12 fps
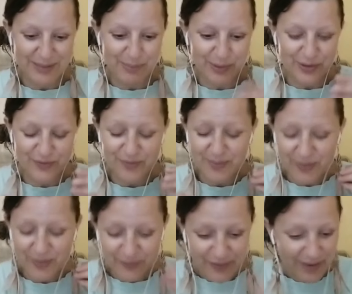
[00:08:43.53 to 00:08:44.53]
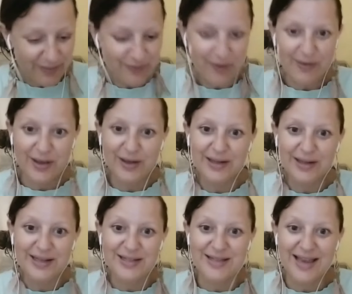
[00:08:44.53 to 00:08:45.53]
because from the very, very
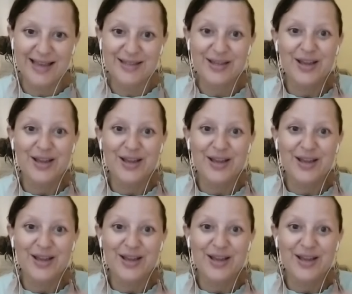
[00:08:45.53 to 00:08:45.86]
earliest days,